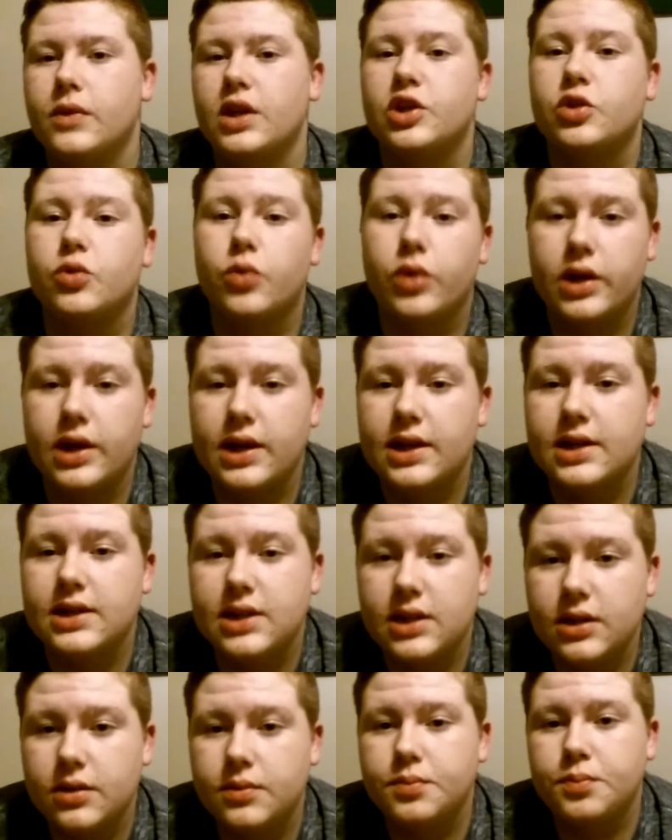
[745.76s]
This one
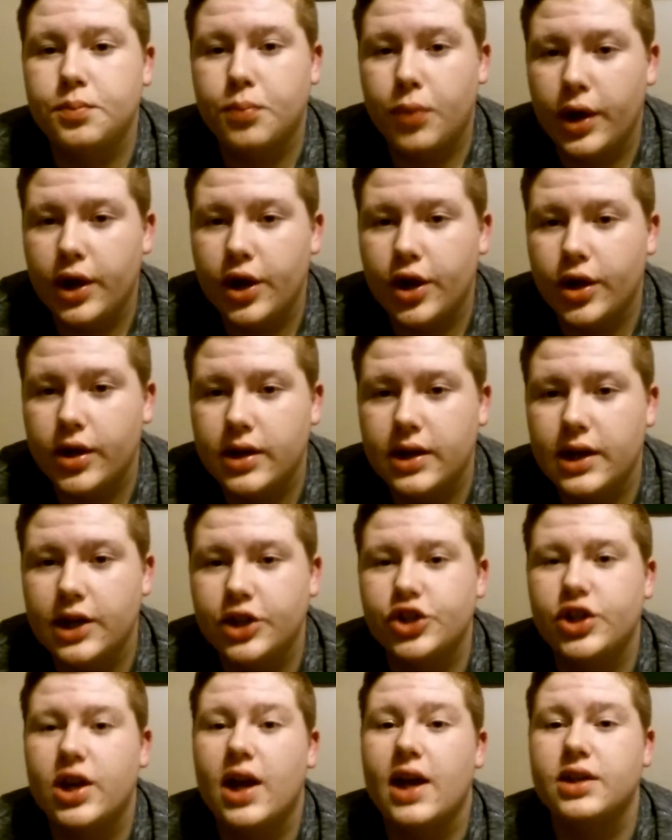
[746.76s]
is in pretty good
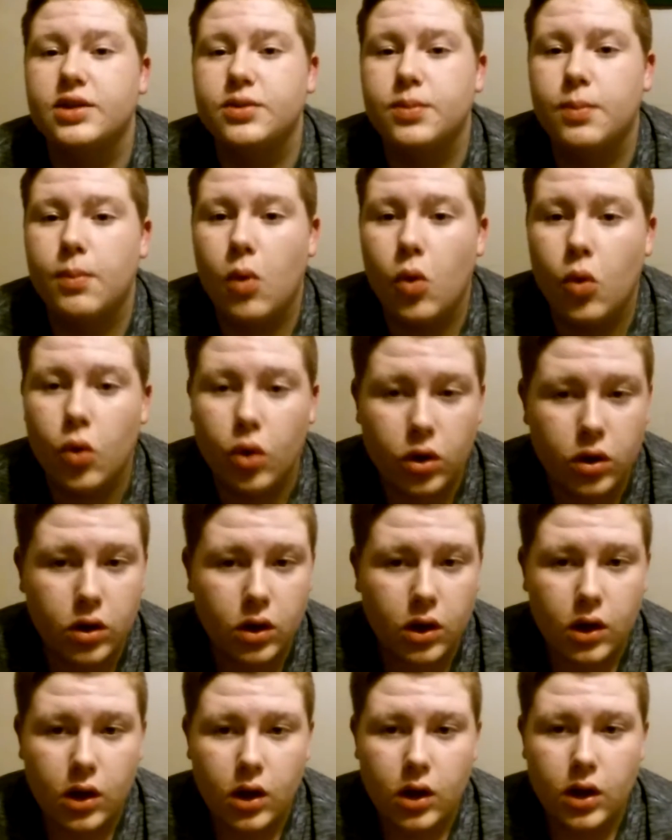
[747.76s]
condition. Has
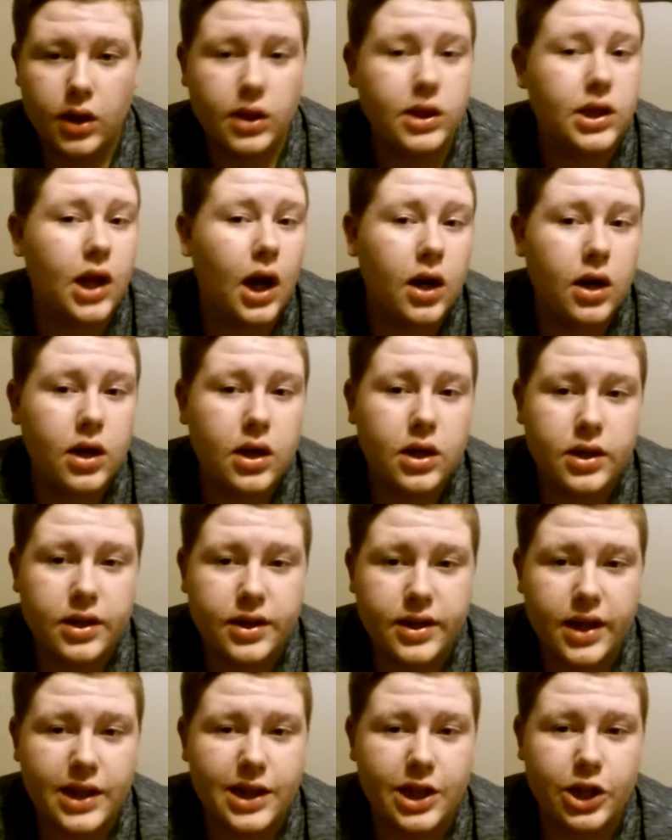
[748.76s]
more lug
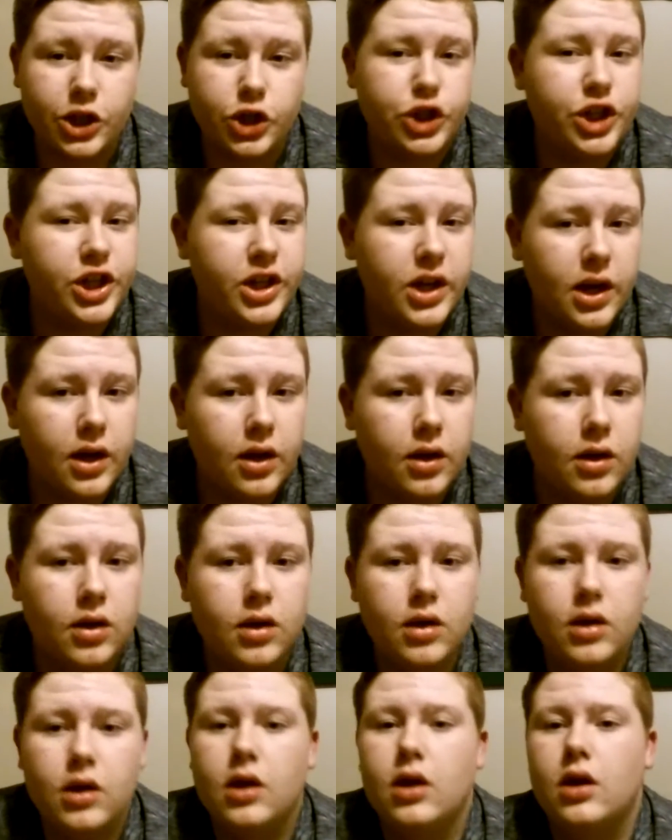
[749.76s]
than the
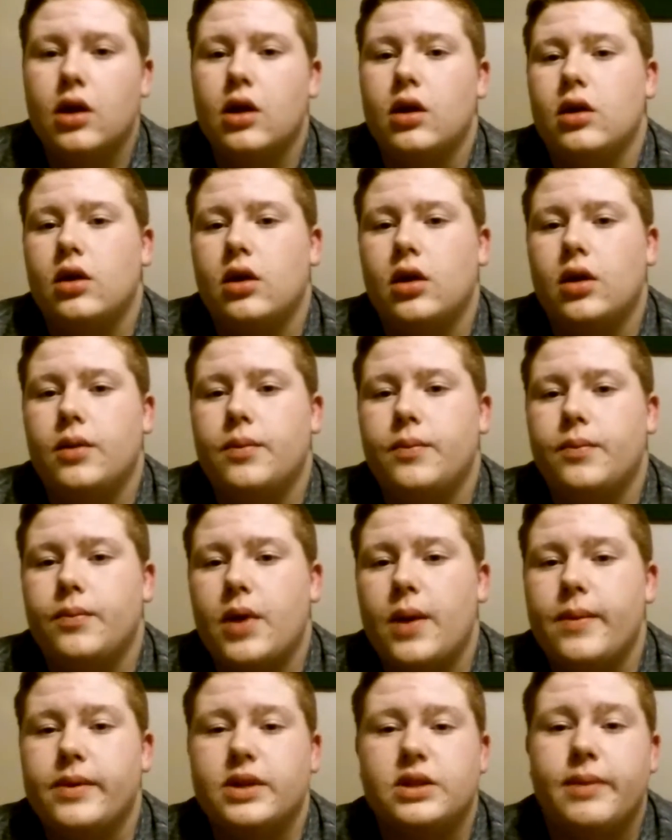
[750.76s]
Cheetah.
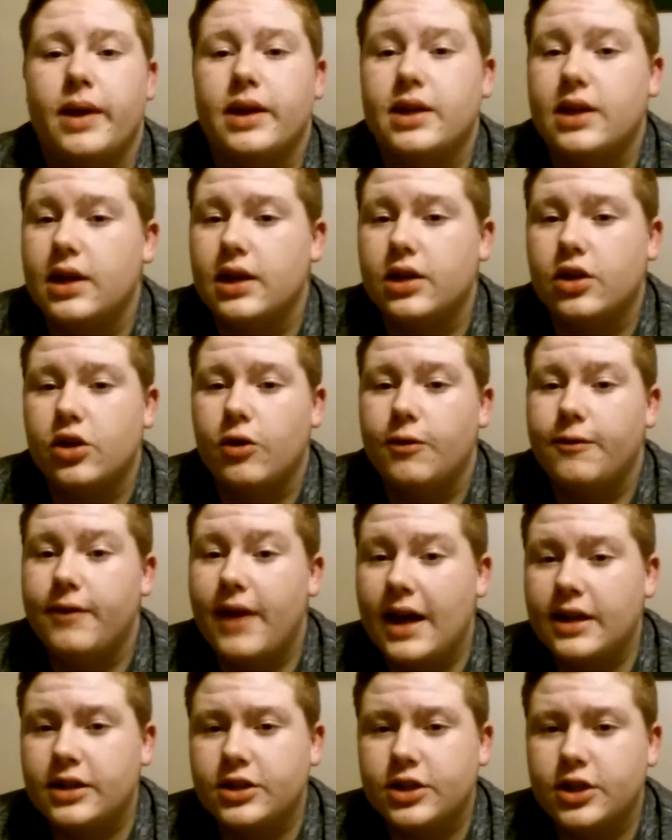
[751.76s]
I'm expecting it to go
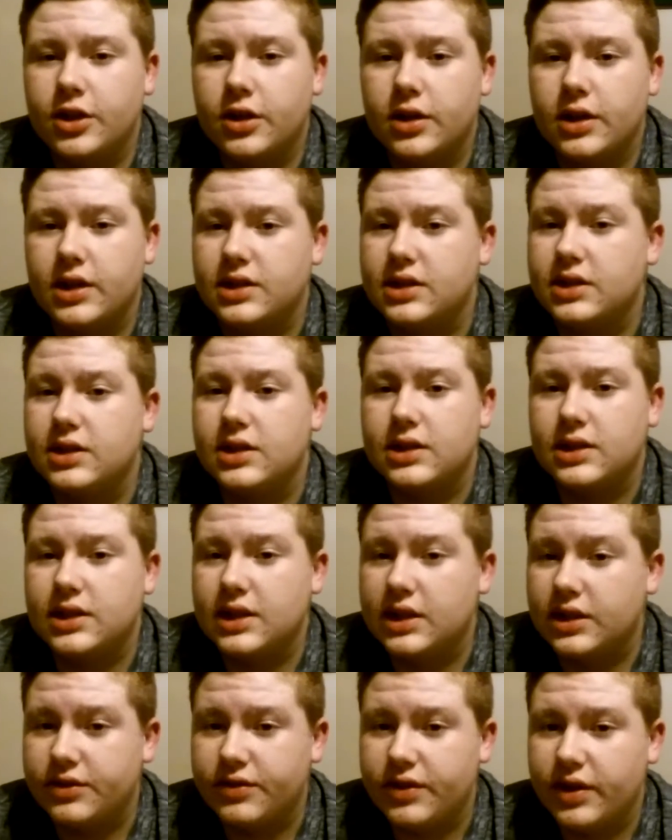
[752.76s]
faster because it's a
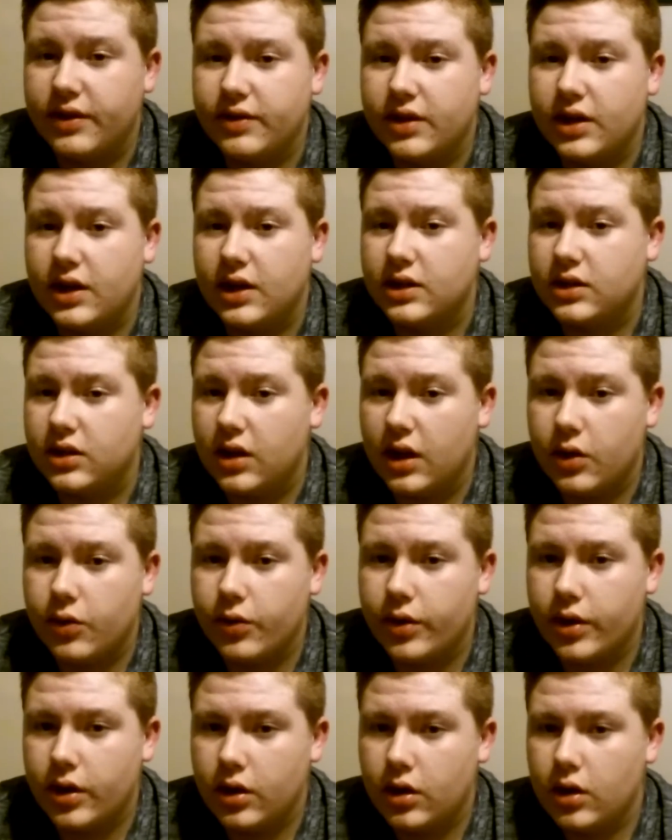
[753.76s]
650 and it's
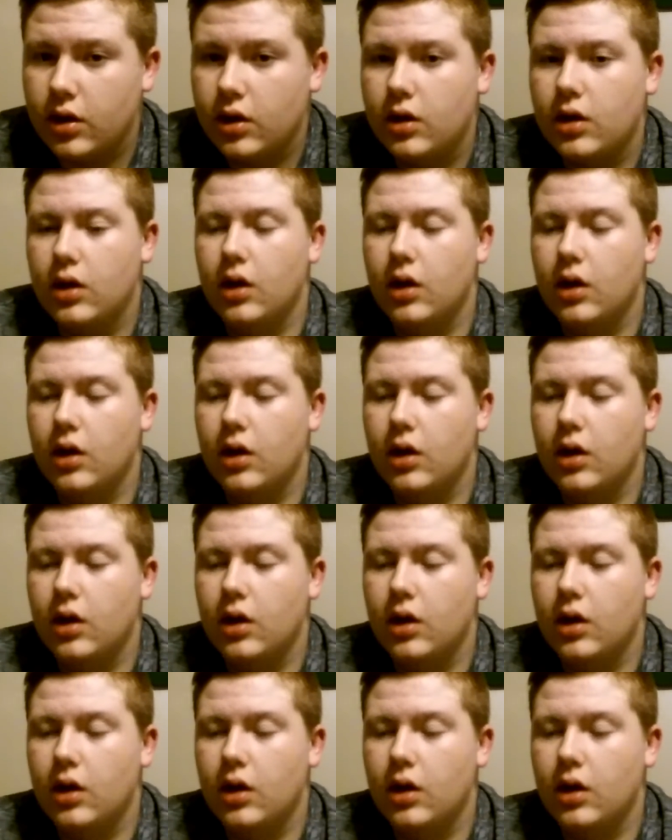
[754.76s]
liquid.